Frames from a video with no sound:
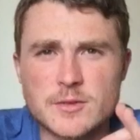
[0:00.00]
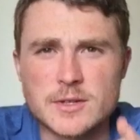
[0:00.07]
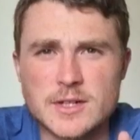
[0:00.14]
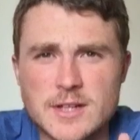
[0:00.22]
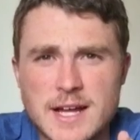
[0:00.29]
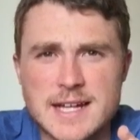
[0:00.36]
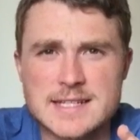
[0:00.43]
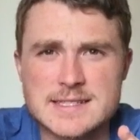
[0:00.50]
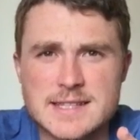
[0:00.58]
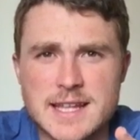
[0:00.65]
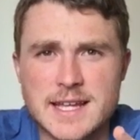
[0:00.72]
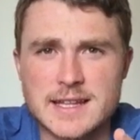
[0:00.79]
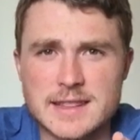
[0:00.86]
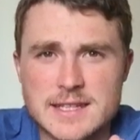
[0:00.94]
to realize
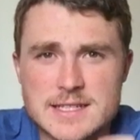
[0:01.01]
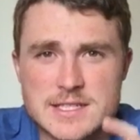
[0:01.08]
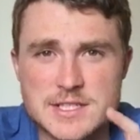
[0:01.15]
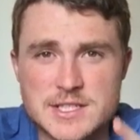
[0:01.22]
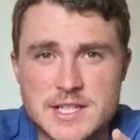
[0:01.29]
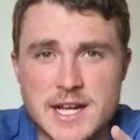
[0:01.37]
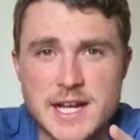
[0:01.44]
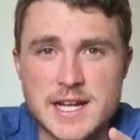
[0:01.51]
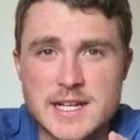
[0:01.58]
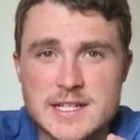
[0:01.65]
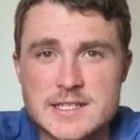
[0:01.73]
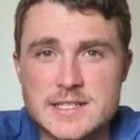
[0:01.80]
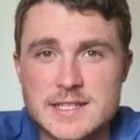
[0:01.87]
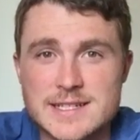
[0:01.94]
that this
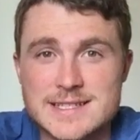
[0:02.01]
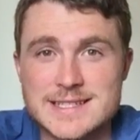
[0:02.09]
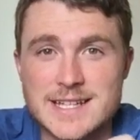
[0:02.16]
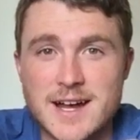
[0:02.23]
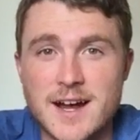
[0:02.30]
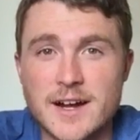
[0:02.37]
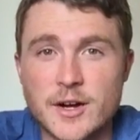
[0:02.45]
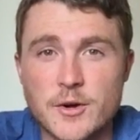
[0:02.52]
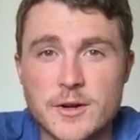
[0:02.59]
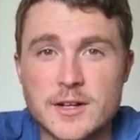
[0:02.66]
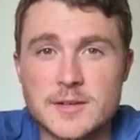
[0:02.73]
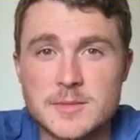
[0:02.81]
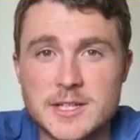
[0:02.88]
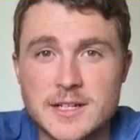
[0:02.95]
change is not
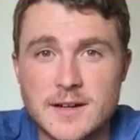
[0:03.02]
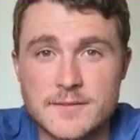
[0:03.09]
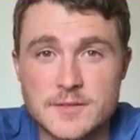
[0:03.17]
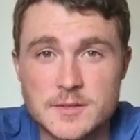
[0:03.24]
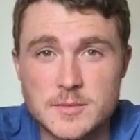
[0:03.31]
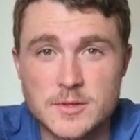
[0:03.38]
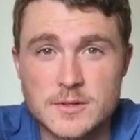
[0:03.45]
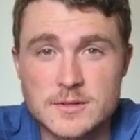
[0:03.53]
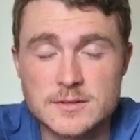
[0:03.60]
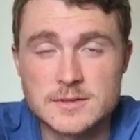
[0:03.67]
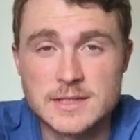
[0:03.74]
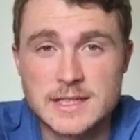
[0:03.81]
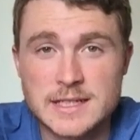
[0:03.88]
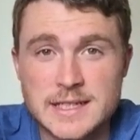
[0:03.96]
going to be comfortable.
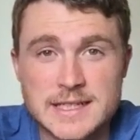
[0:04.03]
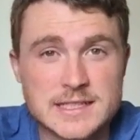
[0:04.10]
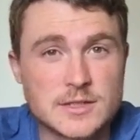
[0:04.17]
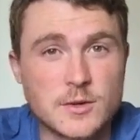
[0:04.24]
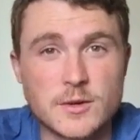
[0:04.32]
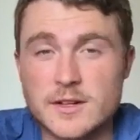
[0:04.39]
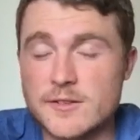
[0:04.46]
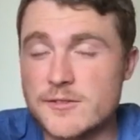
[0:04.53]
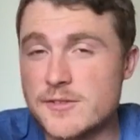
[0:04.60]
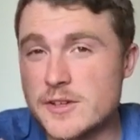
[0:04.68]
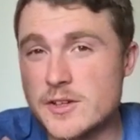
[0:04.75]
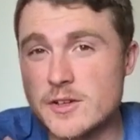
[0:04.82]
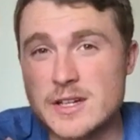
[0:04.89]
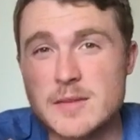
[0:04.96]
It's going to
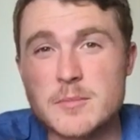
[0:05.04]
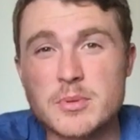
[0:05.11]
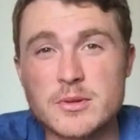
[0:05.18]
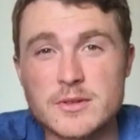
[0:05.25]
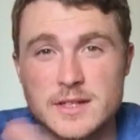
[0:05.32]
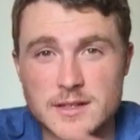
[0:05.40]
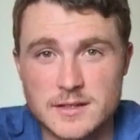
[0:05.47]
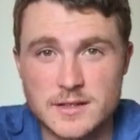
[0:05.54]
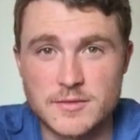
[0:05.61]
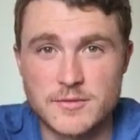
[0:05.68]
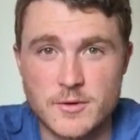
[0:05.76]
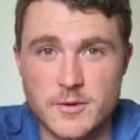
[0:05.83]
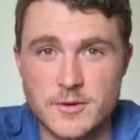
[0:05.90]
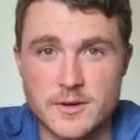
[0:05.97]
feel completely
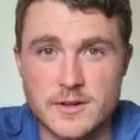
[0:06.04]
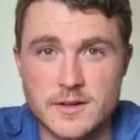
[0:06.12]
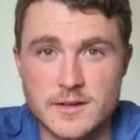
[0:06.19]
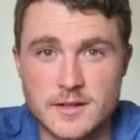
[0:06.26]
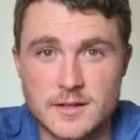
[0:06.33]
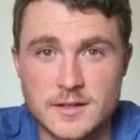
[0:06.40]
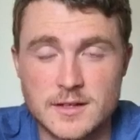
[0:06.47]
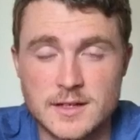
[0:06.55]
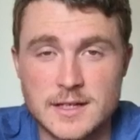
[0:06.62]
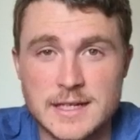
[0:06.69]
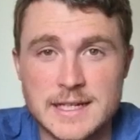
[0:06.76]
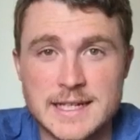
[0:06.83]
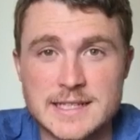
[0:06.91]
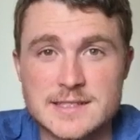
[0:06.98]
foreign.
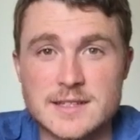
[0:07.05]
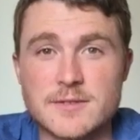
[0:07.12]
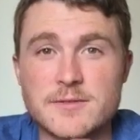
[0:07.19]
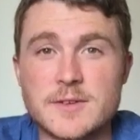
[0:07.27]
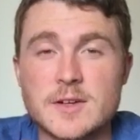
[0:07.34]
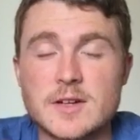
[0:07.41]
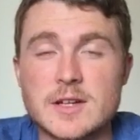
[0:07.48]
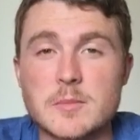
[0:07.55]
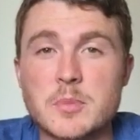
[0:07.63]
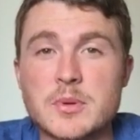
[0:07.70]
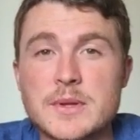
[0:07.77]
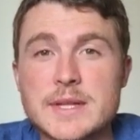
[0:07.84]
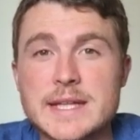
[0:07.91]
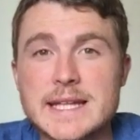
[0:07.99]
It's going to feel
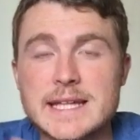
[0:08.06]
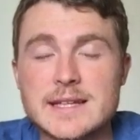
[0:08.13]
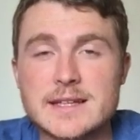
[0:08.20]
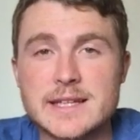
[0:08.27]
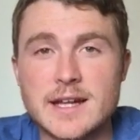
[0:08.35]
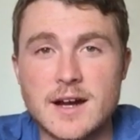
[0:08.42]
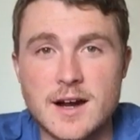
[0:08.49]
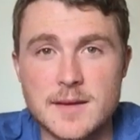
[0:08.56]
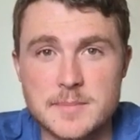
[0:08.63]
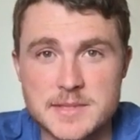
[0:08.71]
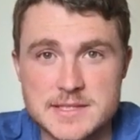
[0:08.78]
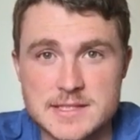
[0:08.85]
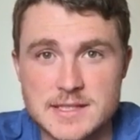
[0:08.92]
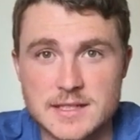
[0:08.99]
completely
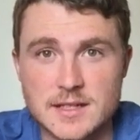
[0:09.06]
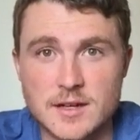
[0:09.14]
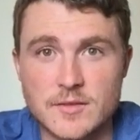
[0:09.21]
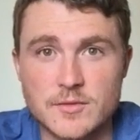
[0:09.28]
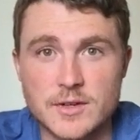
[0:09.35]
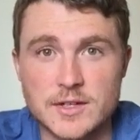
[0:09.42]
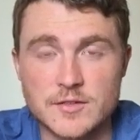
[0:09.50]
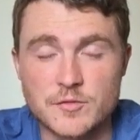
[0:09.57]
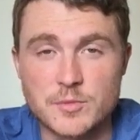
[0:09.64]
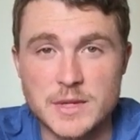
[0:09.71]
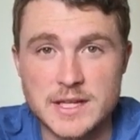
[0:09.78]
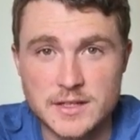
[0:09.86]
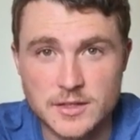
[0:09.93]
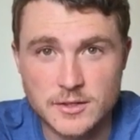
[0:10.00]
opposite of what you've
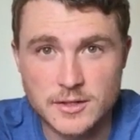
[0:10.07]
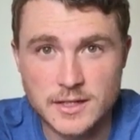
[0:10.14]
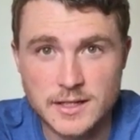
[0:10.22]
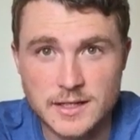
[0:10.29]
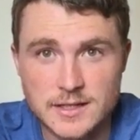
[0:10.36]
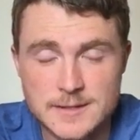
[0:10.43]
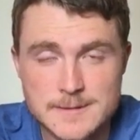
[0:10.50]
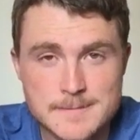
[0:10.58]
been doing.